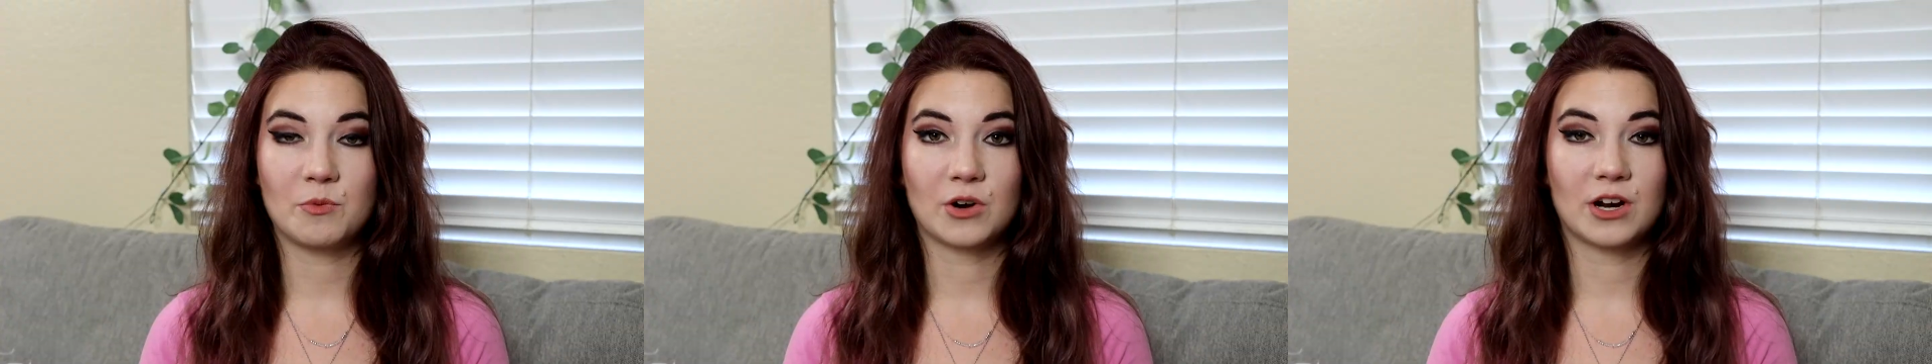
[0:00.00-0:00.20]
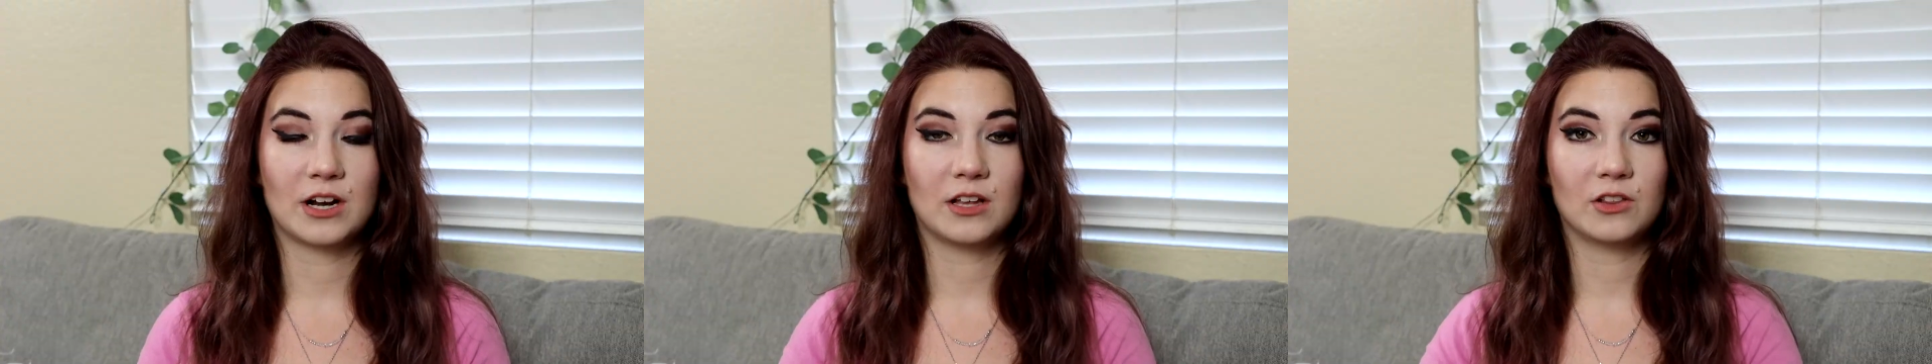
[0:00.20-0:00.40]

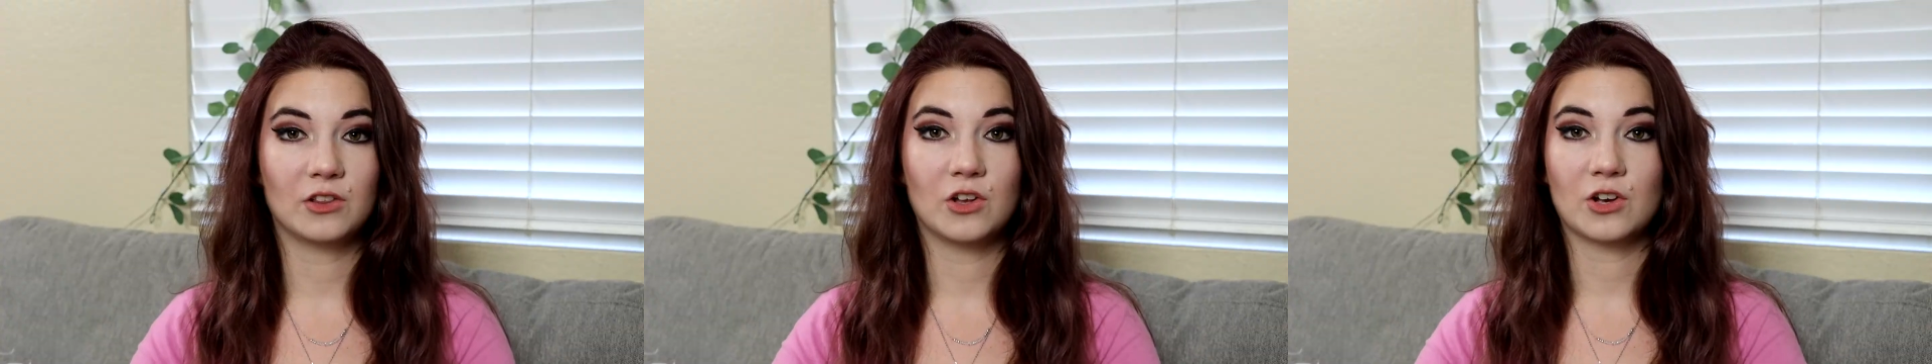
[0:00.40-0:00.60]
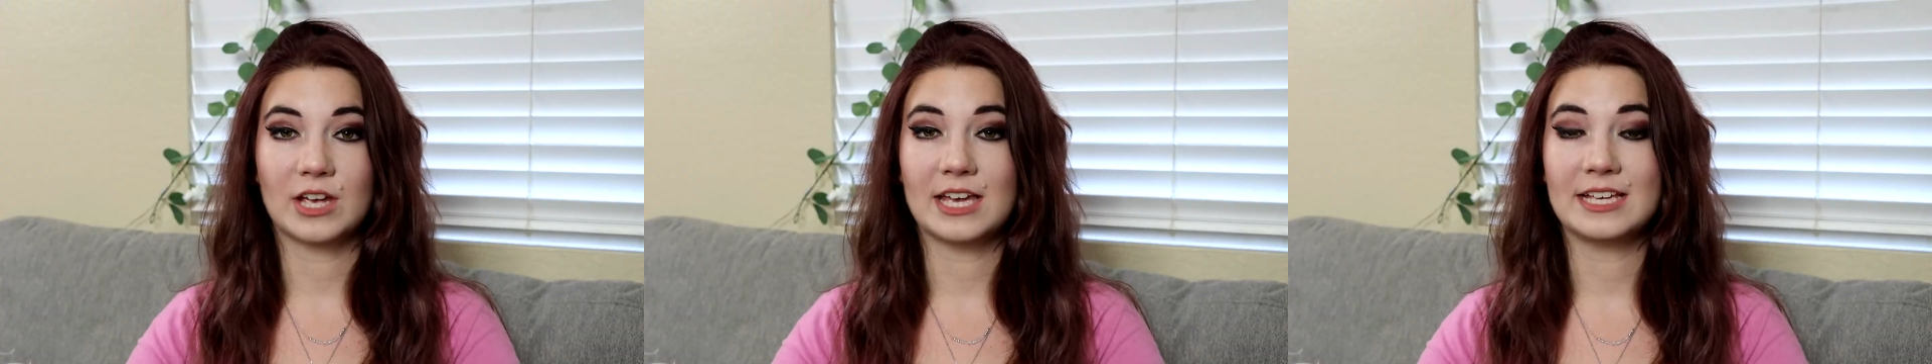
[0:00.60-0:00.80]
were gonna
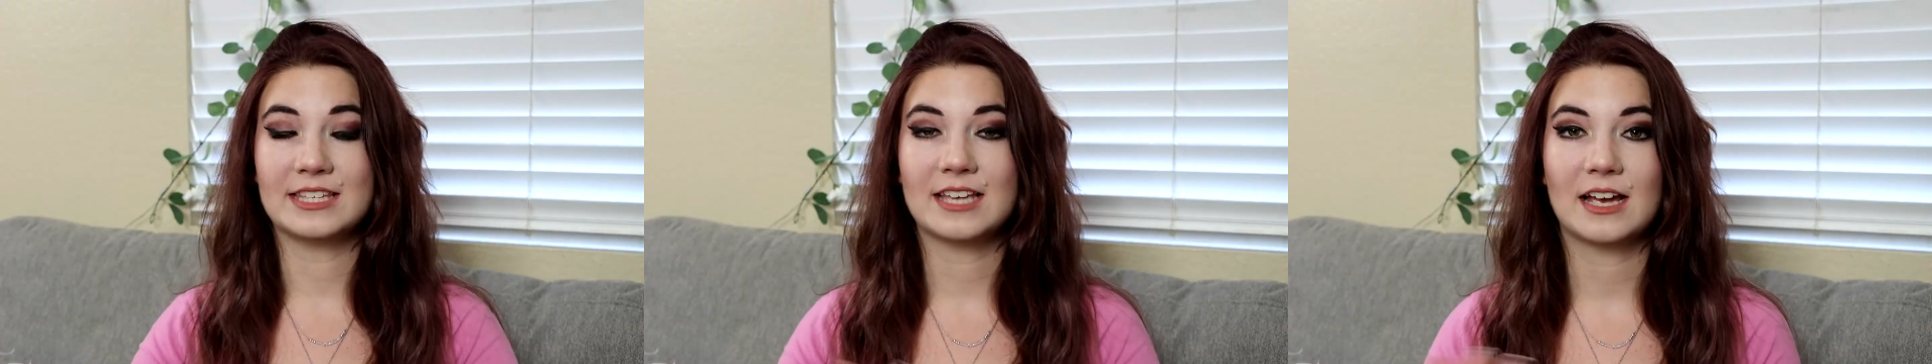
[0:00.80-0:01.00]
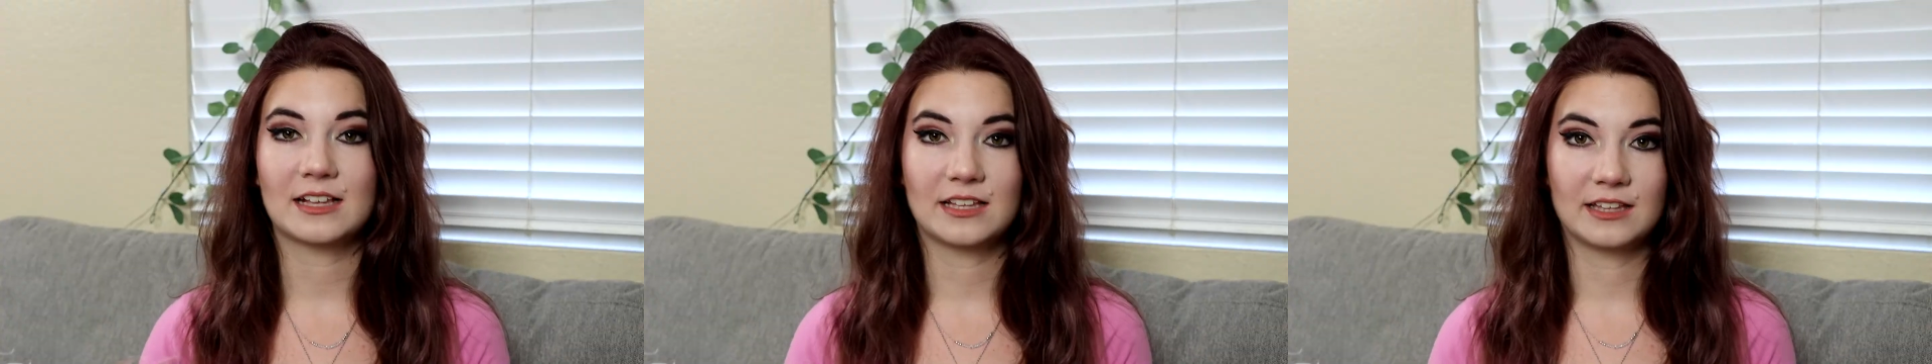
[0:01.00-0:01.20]
look
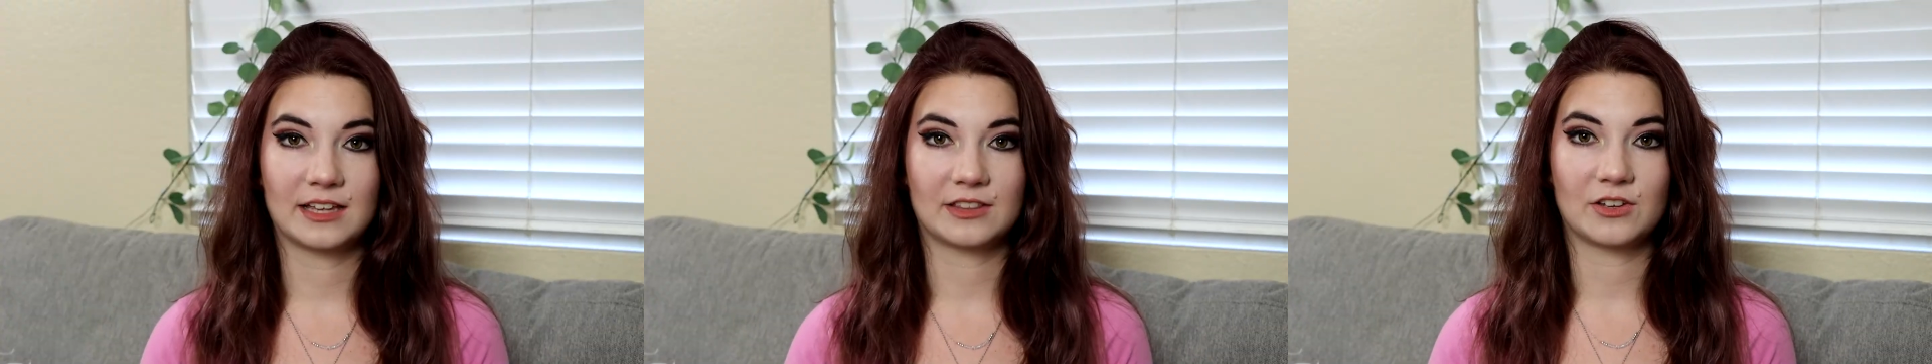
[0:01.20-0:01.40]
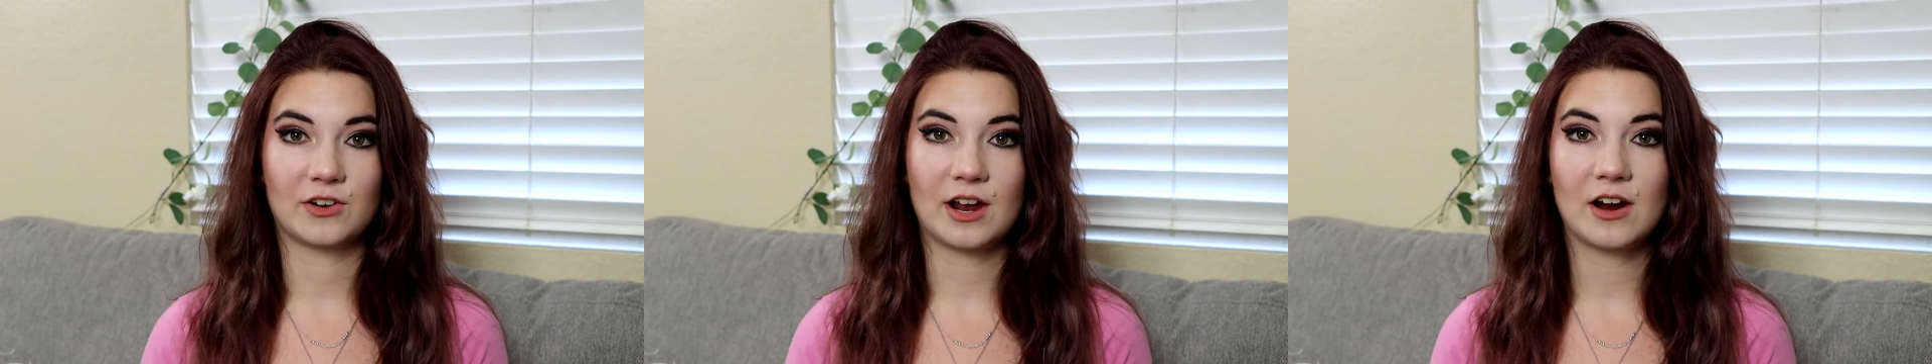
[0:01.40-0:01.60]
exactly
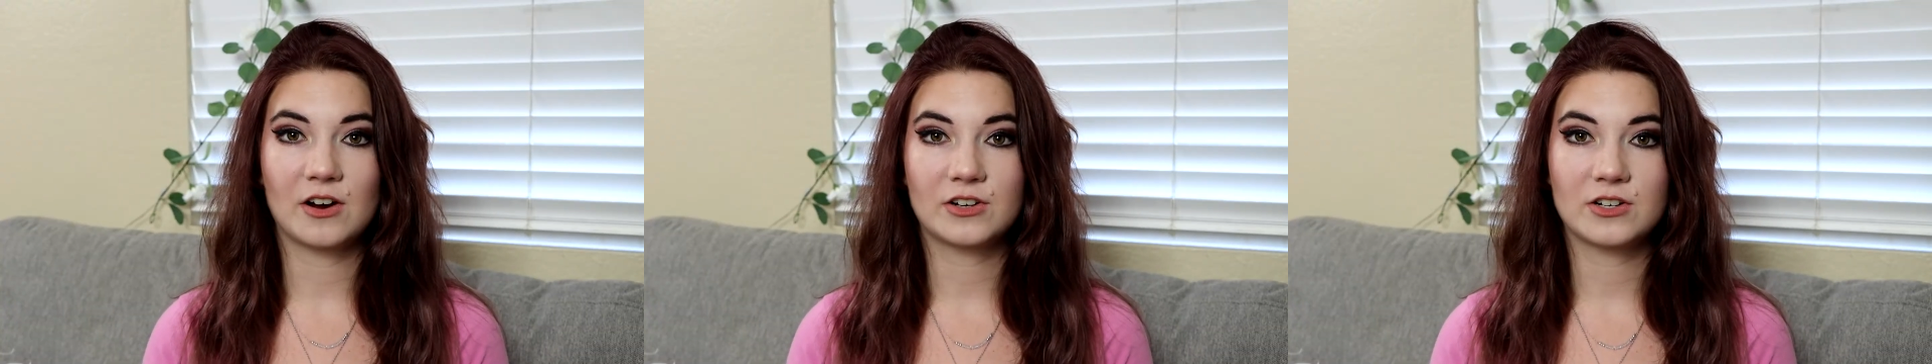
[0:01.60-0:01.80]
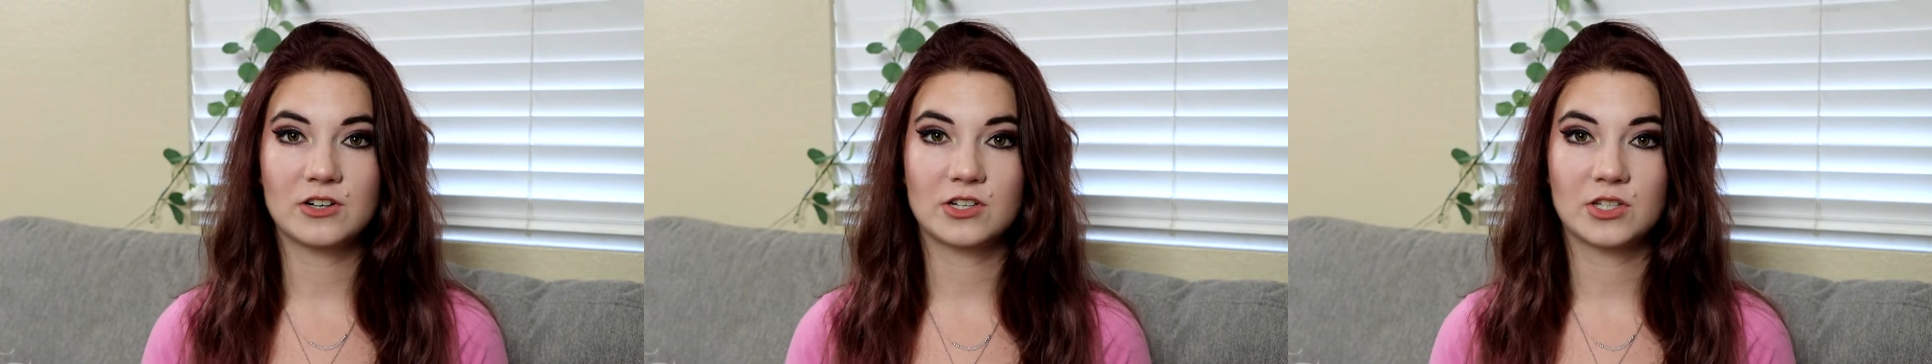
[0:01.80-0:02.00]
like their characters,